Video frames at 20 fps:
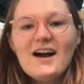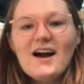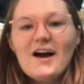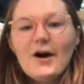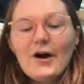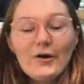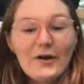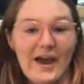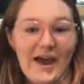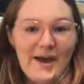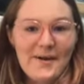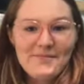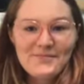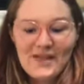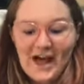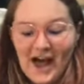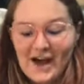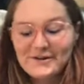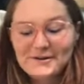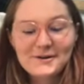Okay,
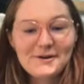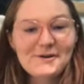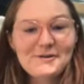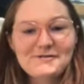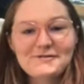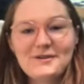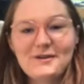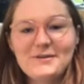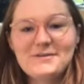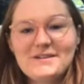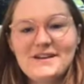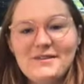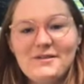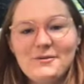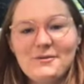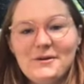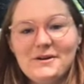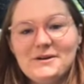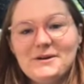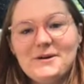I don't know if closing the
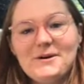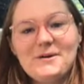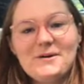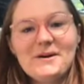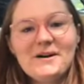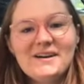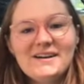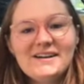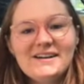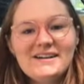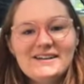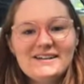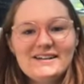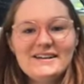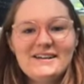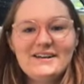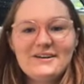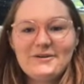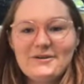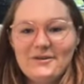window
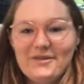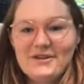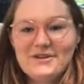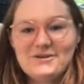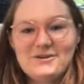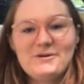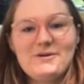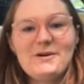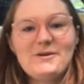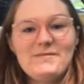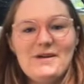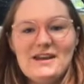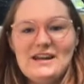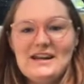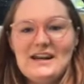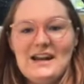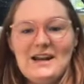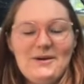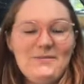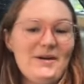or the door made
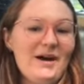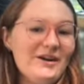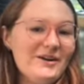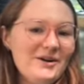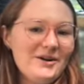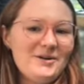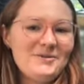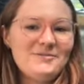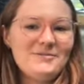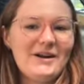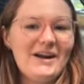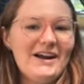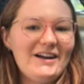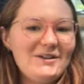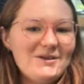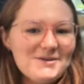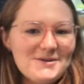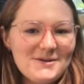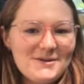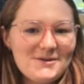it any better, but I
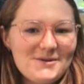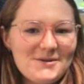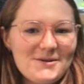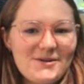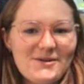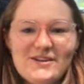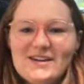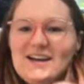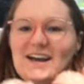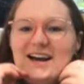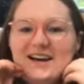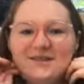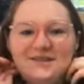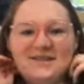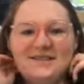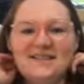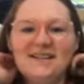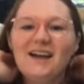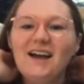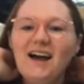closed the door in the
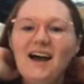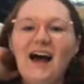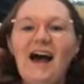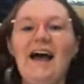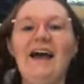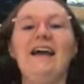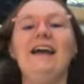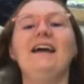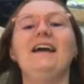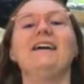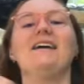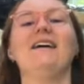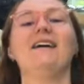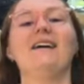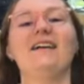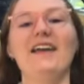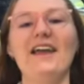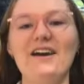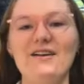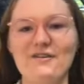greenhouse. I
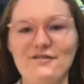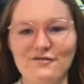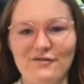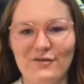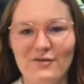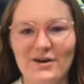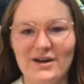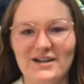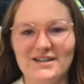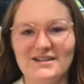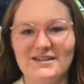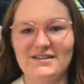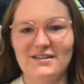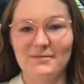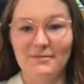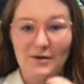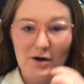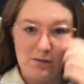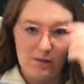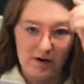can't avoid the
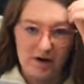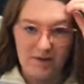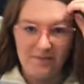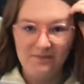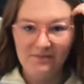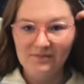mower.